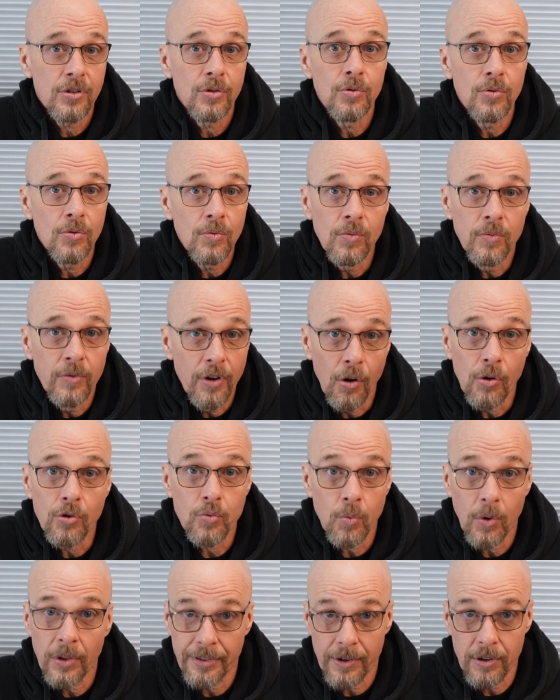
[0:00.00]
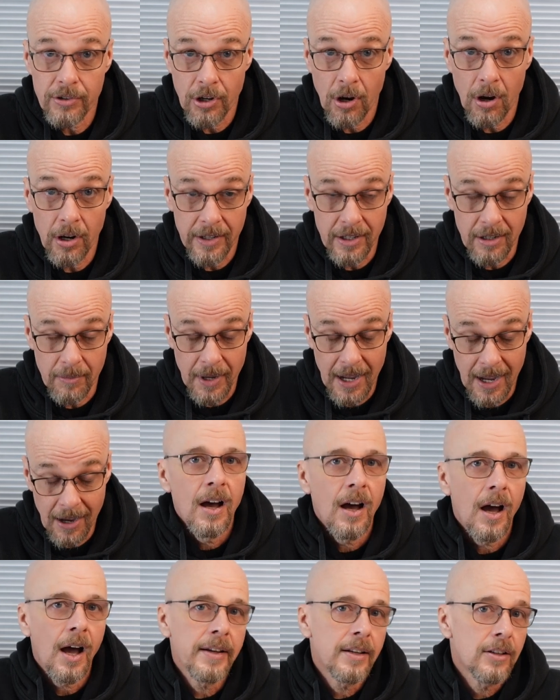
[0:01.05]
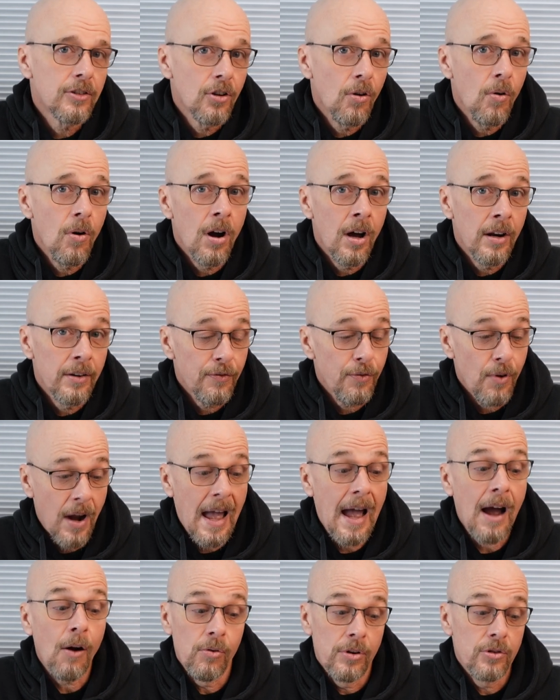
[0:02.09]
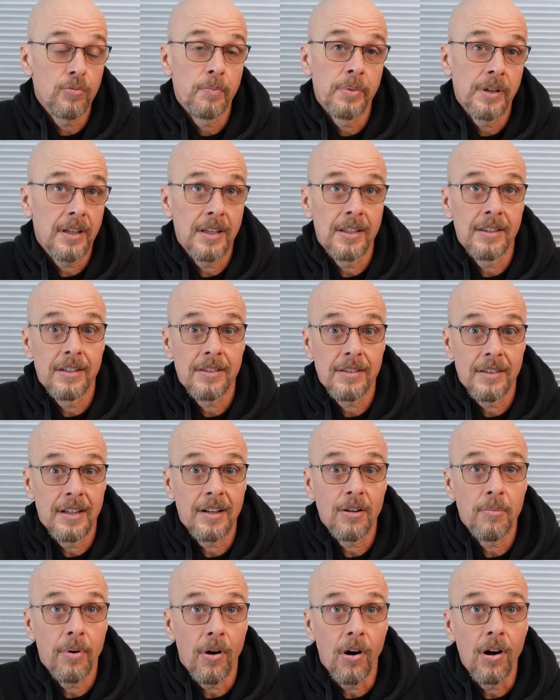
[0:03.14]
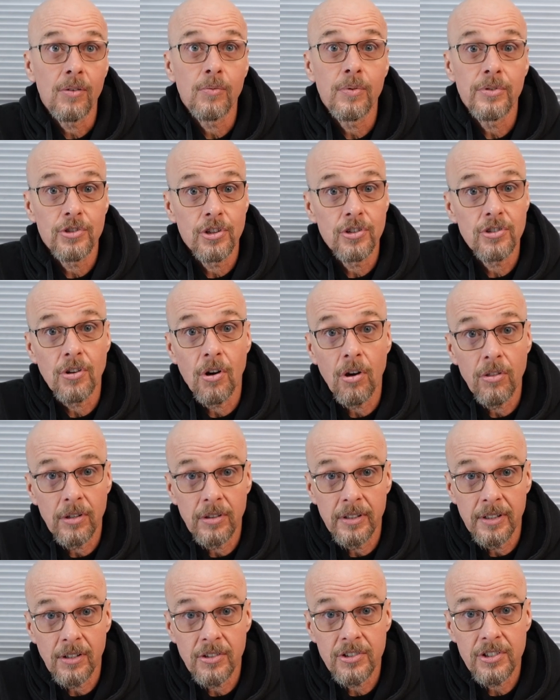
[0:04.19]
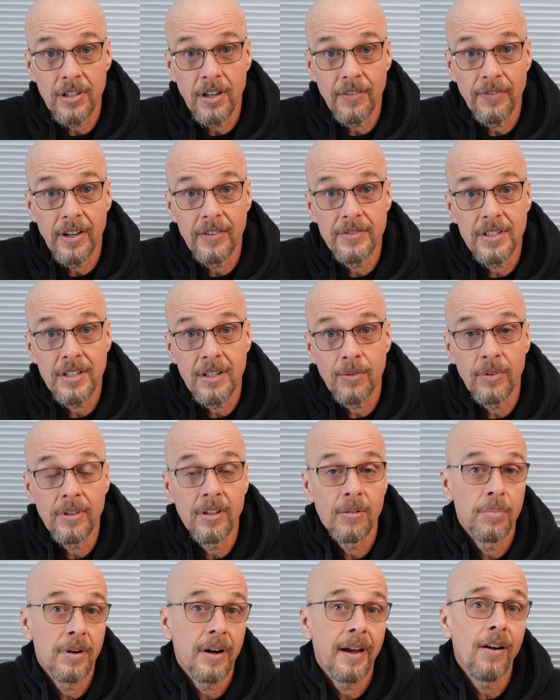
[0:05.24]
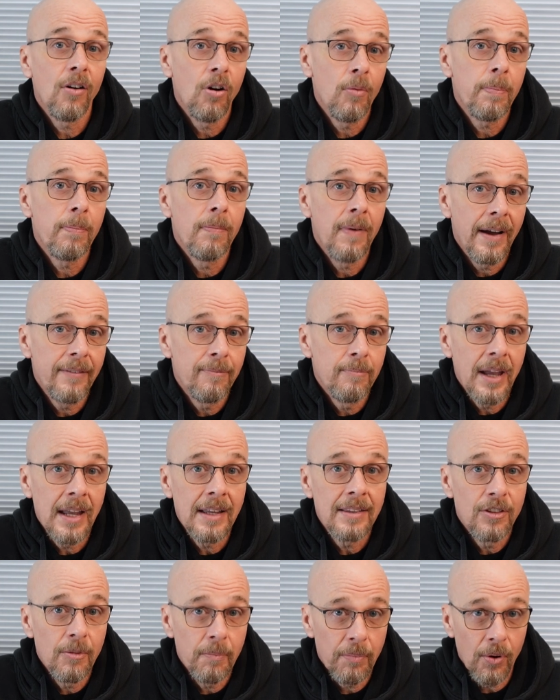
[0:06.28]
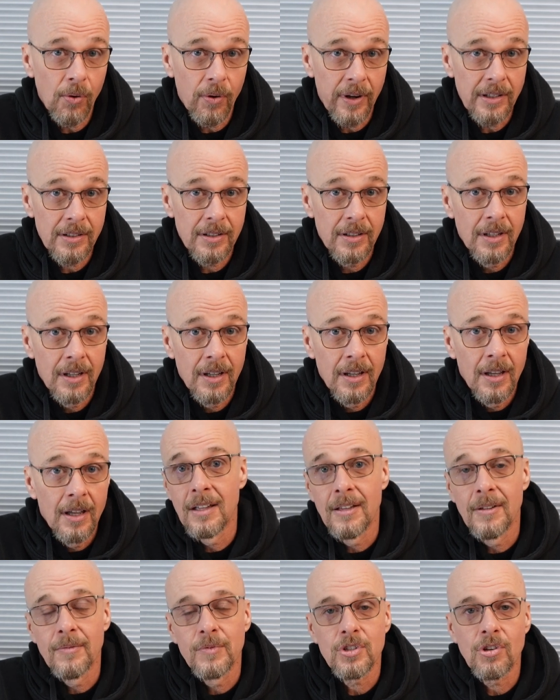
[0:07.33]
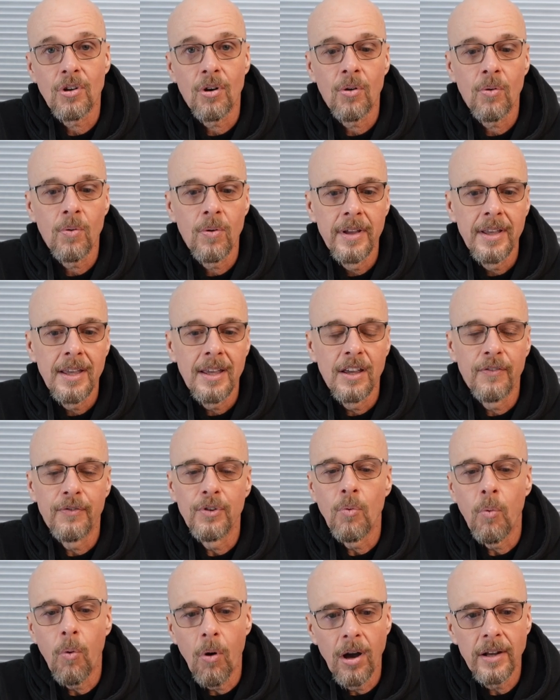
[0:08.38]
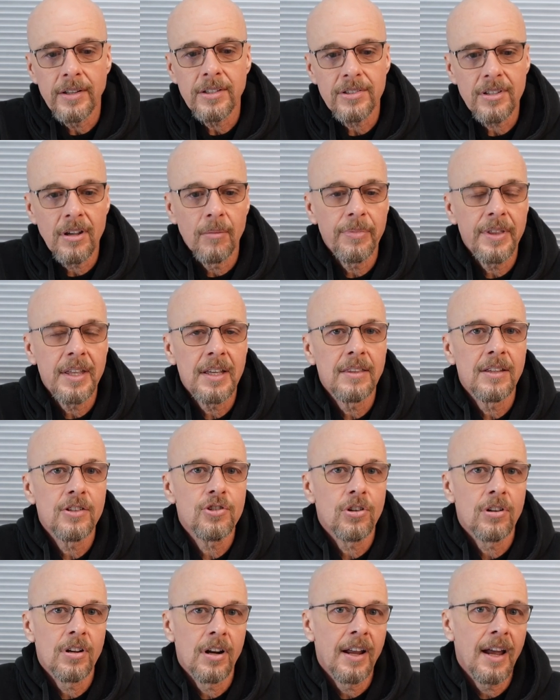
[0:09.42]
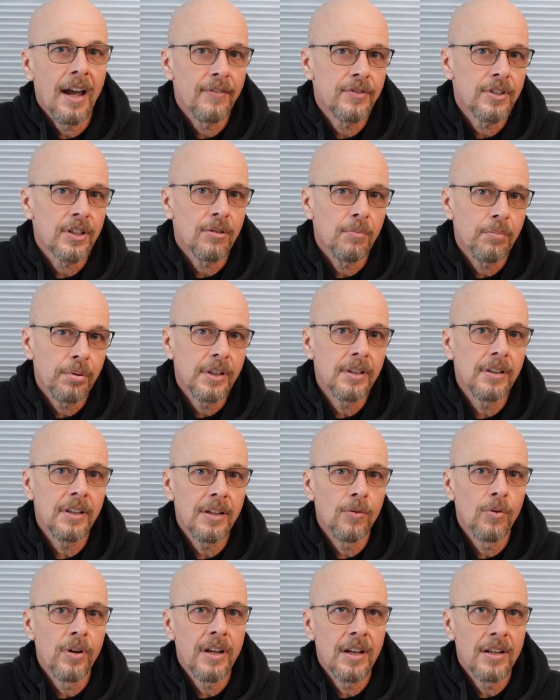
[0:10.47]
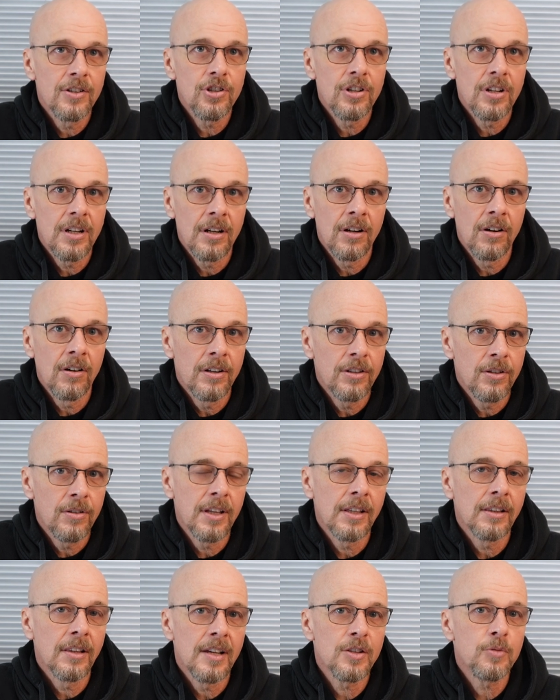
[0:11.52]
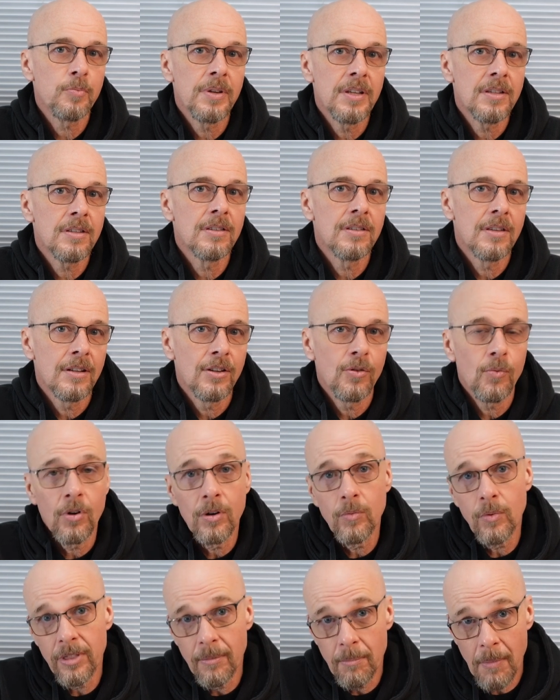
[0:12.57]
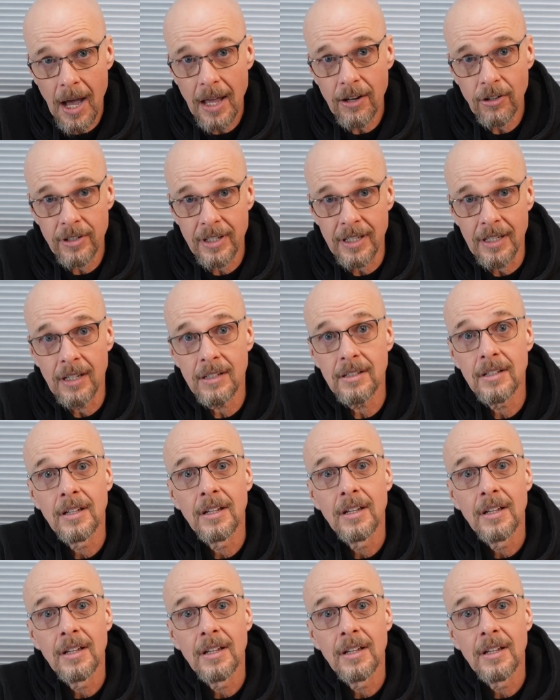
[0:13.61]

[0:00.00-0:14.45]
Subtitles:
who knows what they're talking about. I could go on for hours picking this thing apart with just all the little stuff I've seen with it, but I hope I've made the point. So if you want something that you're going to have to completely re-engineer and you get less pieces than you would with a model kit,